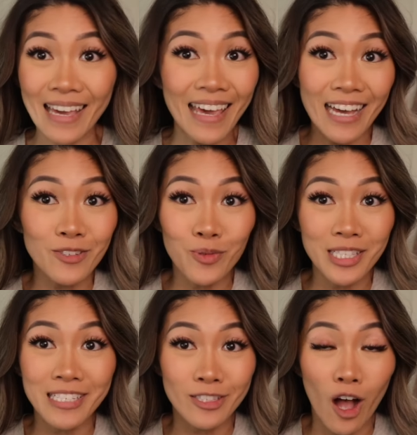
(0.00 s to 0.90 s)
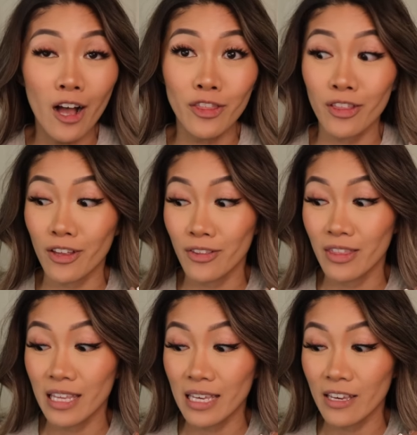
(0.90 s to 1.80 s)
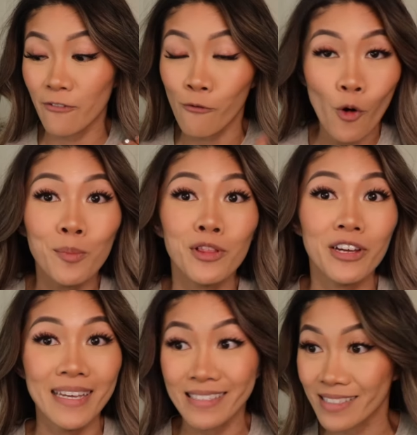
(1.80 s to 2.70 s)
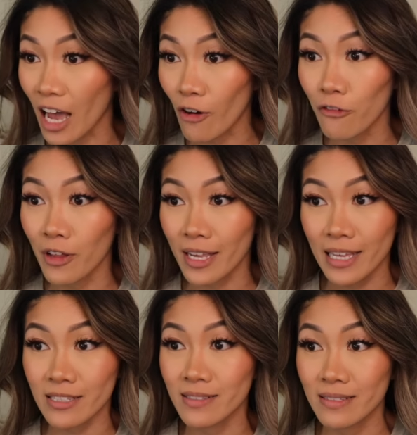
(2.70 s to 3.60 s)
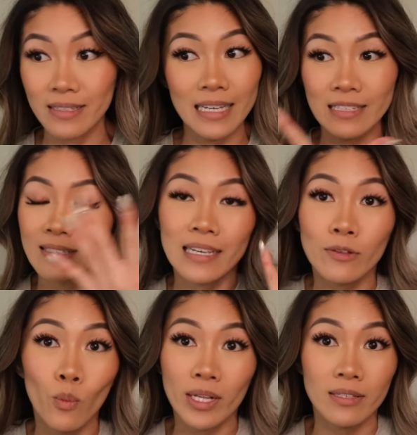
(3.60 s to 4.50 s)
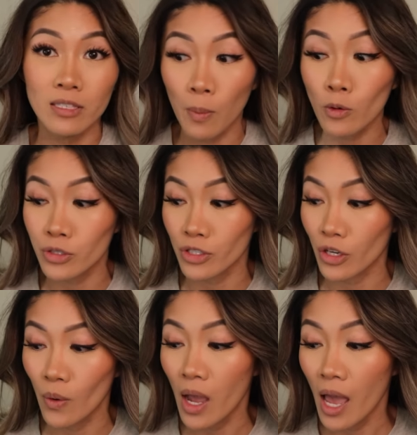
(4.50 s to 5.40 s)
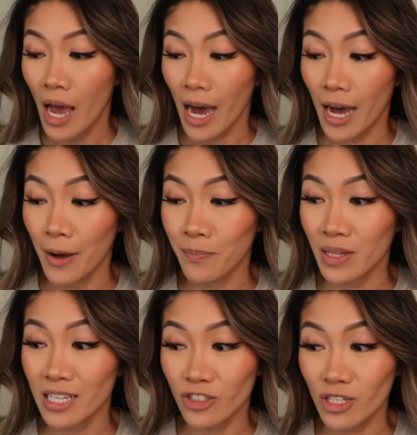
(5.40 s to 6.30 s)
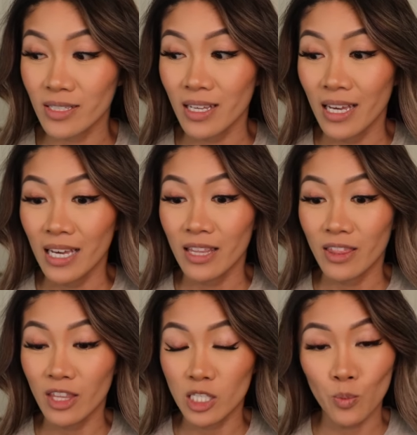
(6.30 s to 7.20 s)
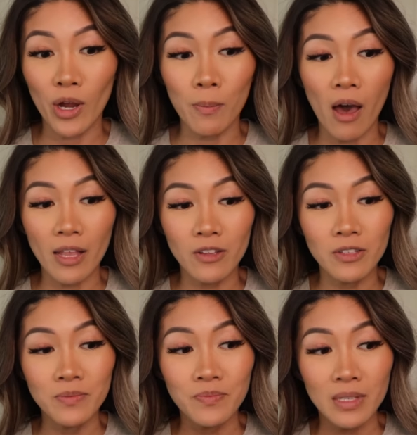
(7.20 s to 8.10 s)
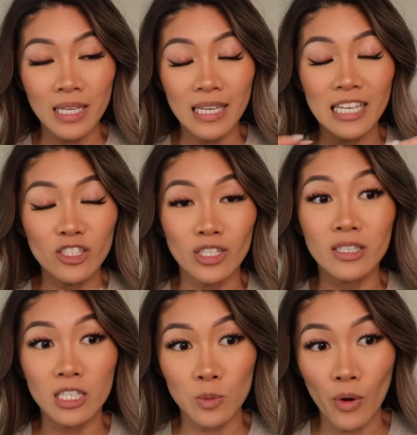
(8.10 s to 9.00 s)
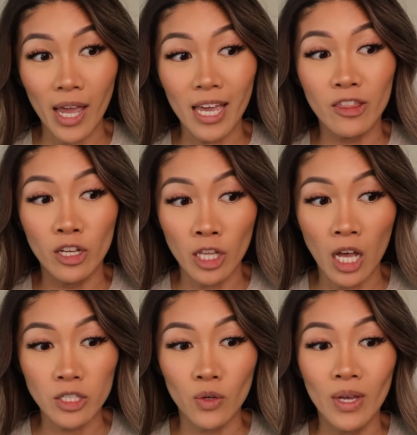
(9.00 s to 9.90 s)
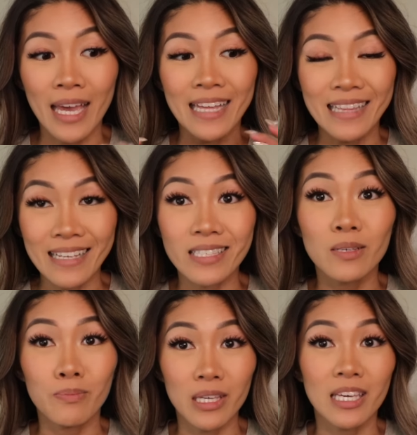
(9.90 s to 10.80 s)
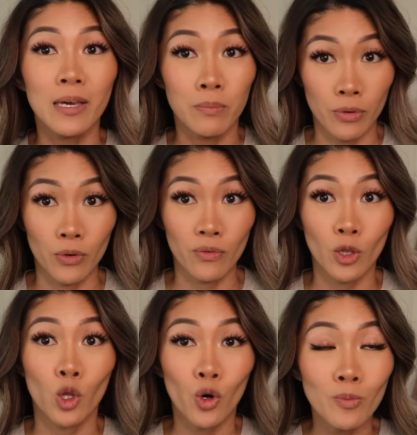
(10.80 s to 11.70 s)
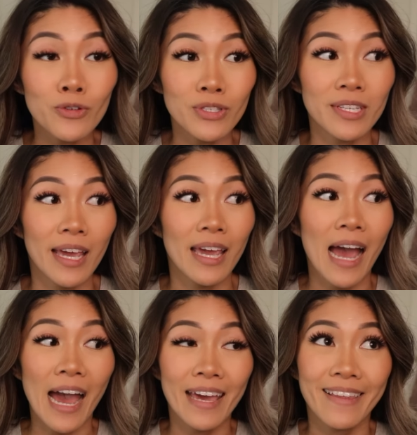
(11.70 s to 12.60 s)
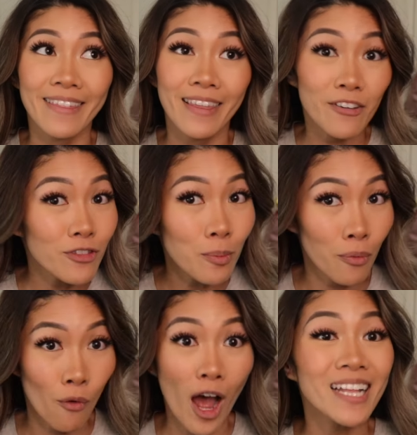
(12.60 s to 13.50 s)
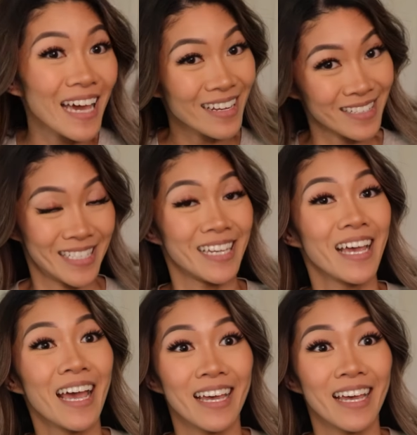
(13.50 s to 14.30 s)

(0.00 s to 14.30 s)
I can't really knock the formula itself. Like, it it did what it's supposed to do. Um, it's just the spray bottle, it's just the spray, the nozzle needs to be improved. Laura Mercier, I love the product.